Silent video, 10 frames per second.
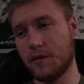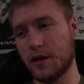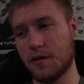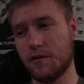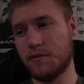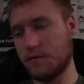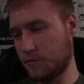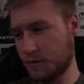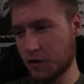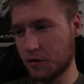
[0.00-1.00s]
My
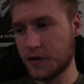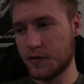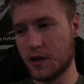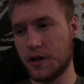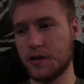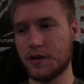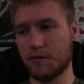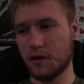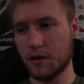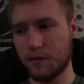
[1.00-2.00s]
my oldest friend is
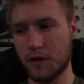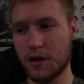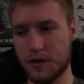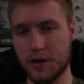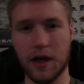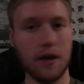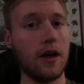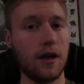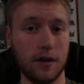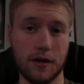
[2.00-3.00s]
one of the friends that
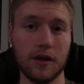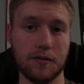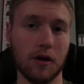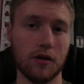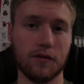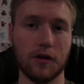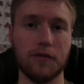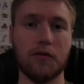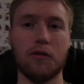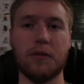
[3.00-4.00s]
is part of our
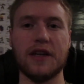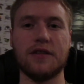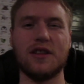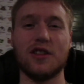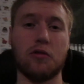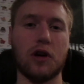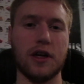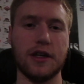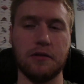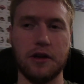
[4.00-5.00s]
four man
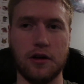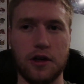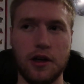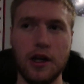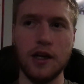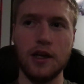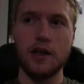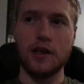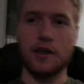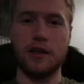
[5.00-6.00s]
squad, as we call it.
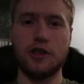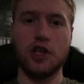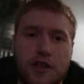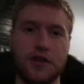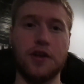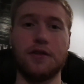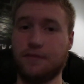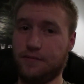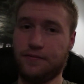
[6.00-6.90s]
Uh, Justin.